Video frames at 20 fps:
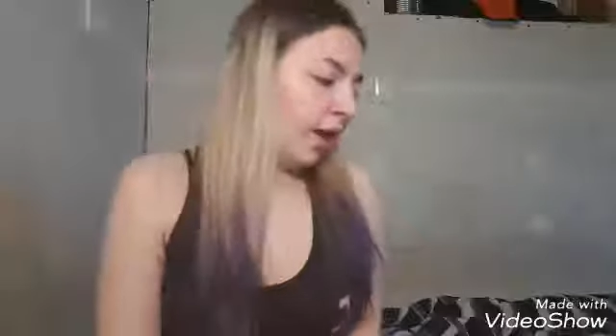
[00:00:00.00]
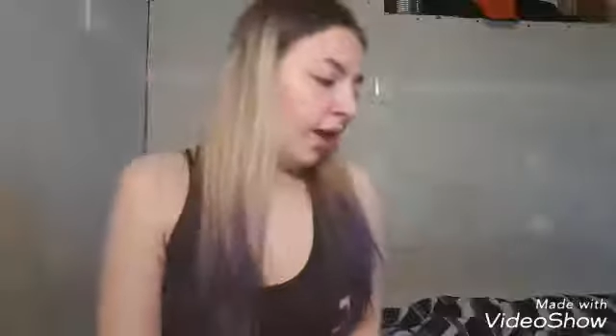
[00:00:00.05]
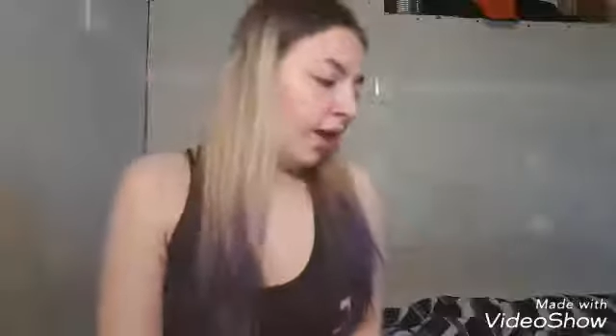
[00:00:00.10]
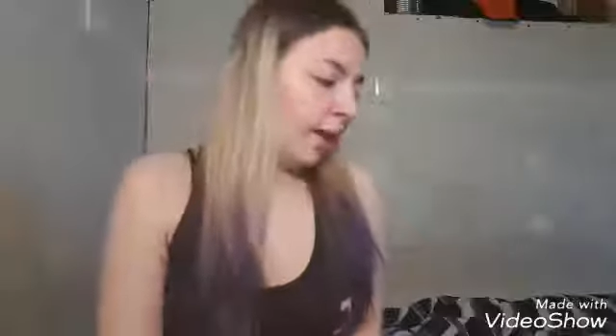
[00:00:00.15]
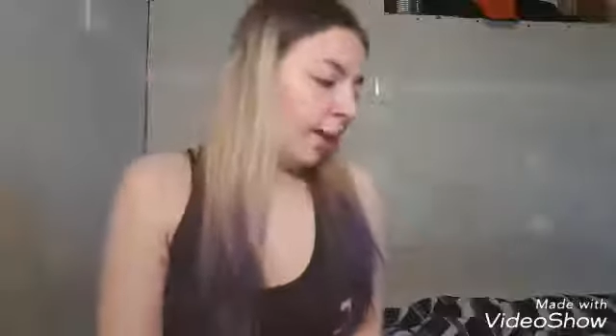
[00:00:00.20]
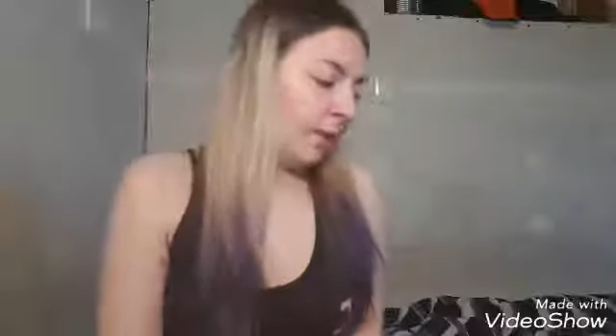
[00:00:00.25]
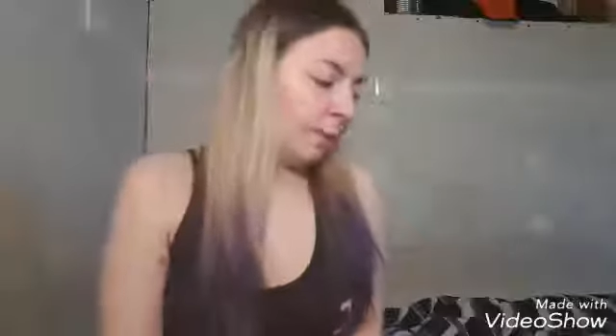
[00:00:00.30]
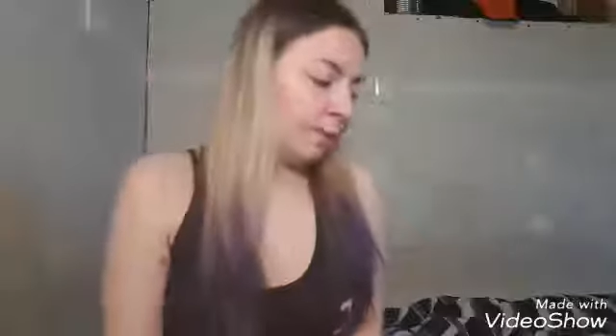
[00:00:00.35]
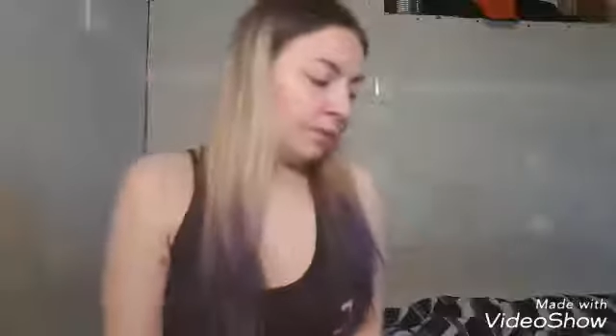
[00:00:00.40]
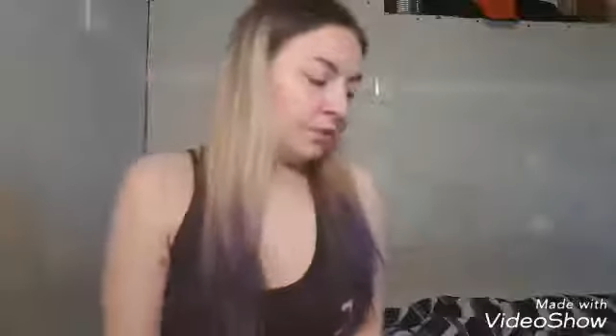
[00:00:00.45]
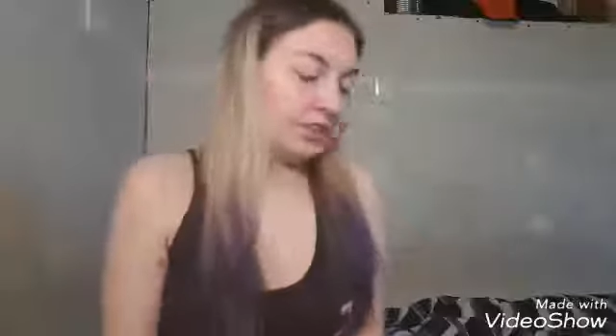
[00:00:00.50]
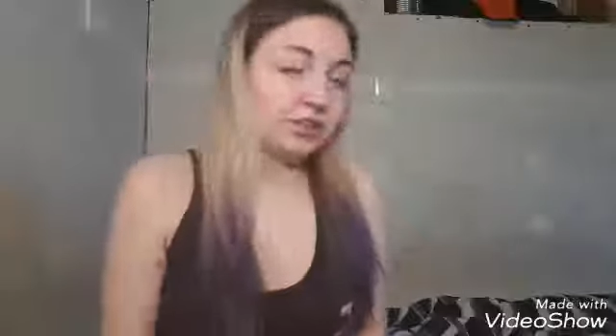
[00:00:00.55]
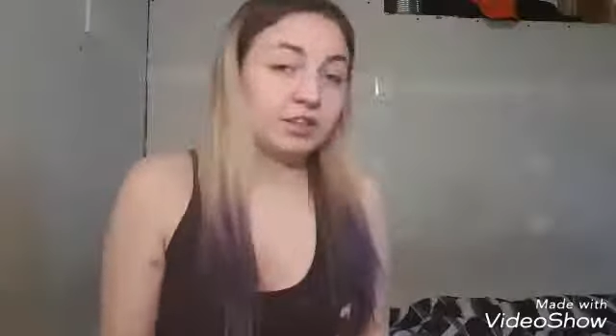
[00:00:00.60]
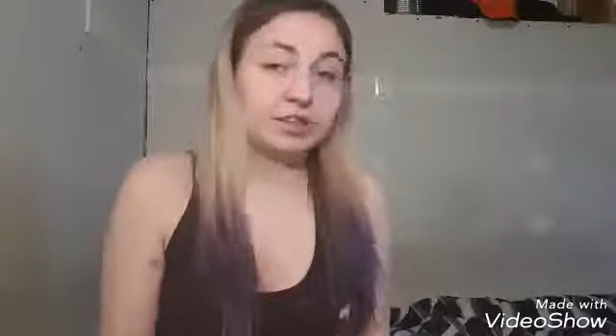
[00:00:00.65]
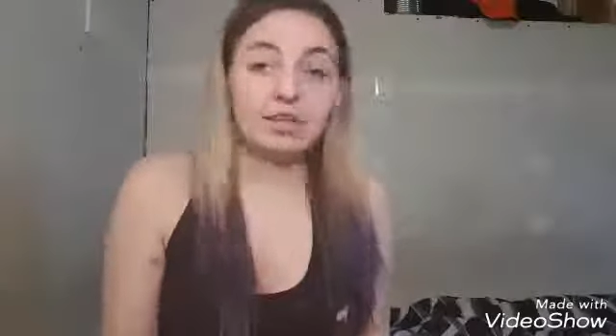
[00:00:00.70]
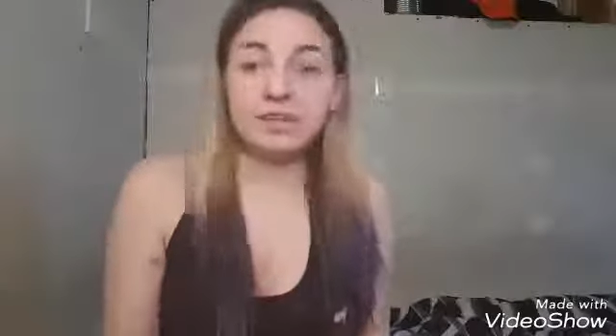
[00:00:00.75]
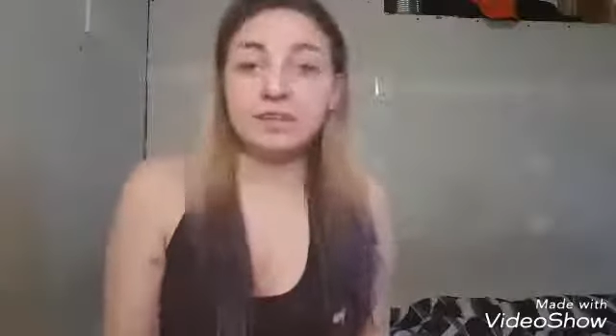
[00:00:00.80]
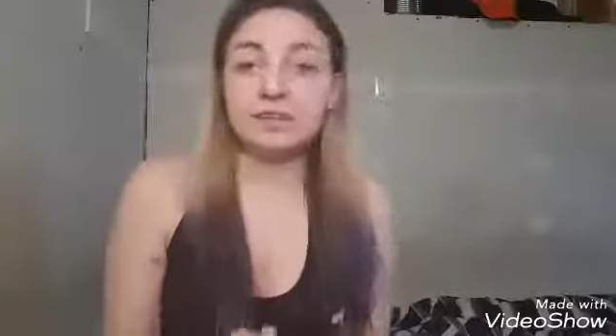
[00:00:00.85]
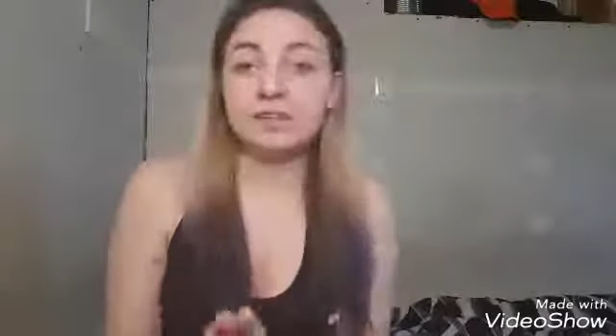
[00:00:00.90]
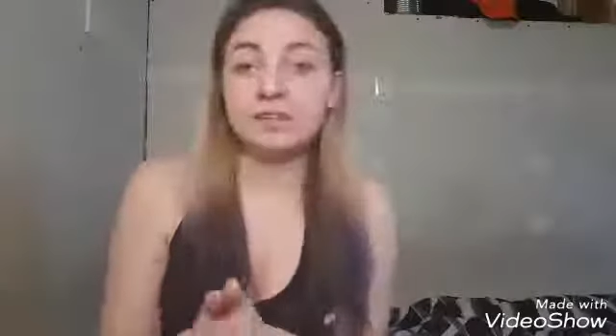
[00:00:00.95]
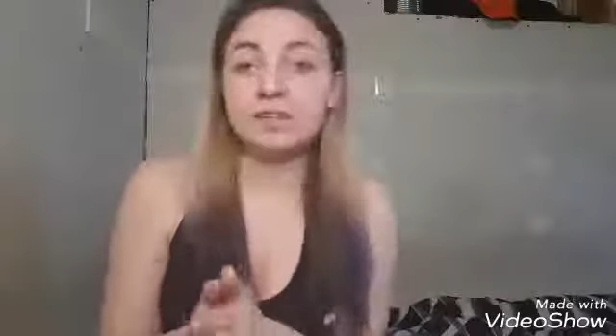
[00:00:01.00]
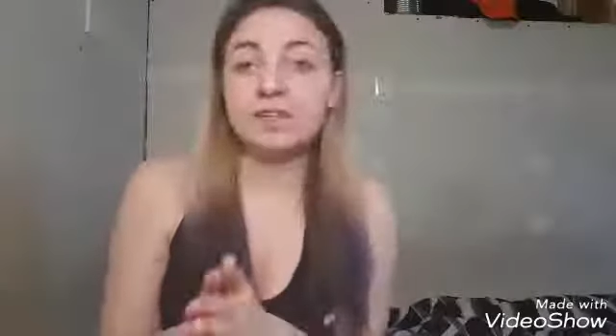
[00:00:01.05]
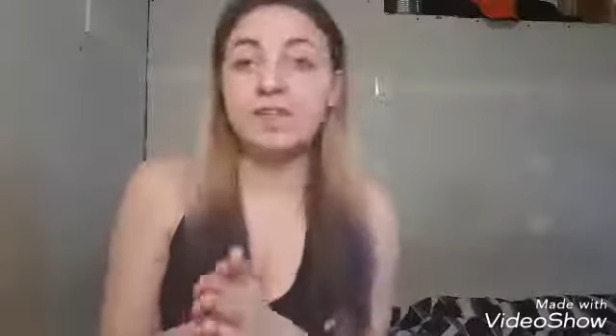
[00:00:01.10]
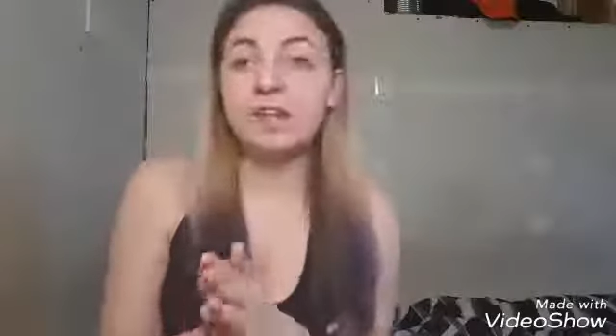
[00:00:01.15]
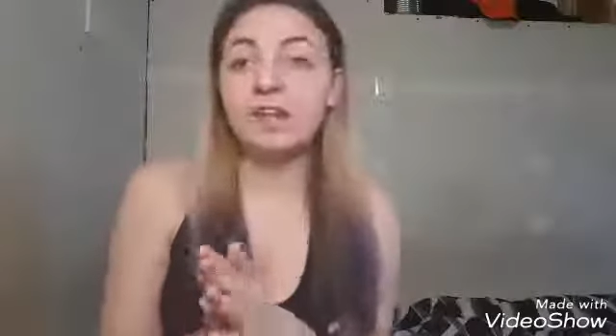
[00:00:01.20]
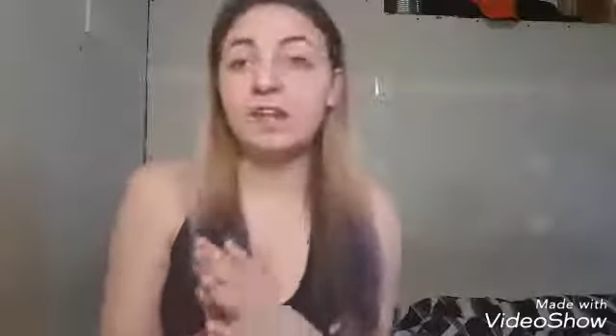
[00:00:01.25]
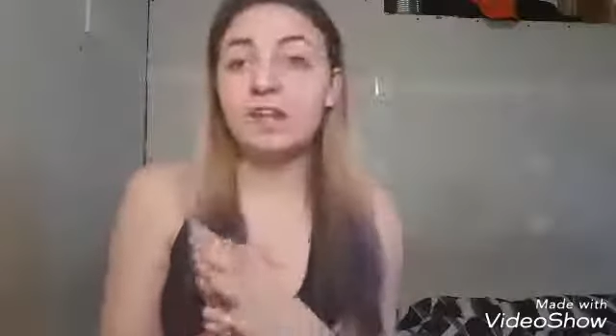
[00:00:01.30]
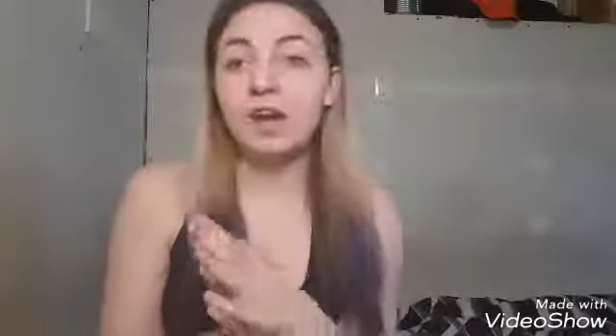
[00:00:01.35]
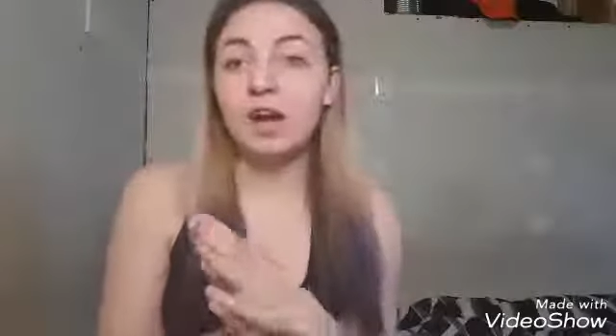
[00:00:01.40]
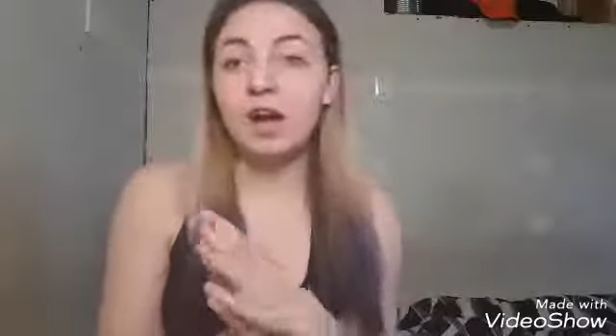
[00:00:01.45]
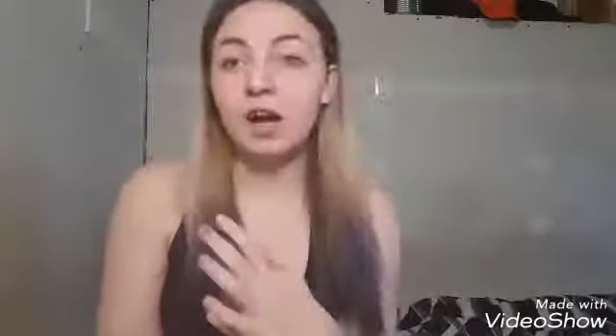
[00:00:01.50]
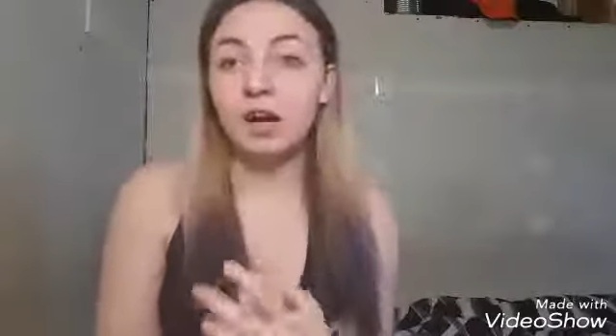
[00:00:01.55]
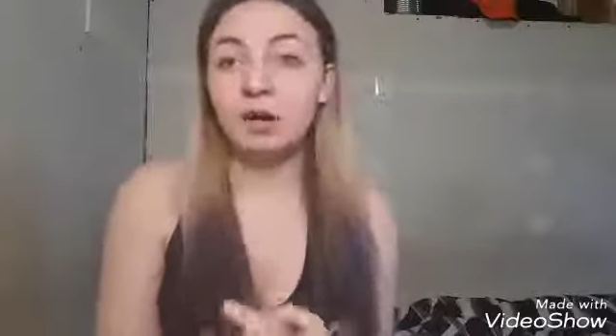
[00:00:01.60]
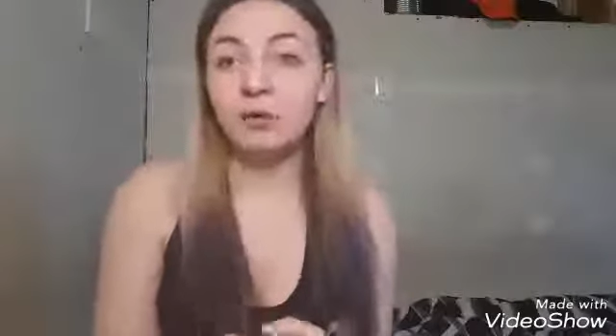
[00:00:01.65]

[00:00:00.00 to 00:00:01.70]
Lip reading: the next thing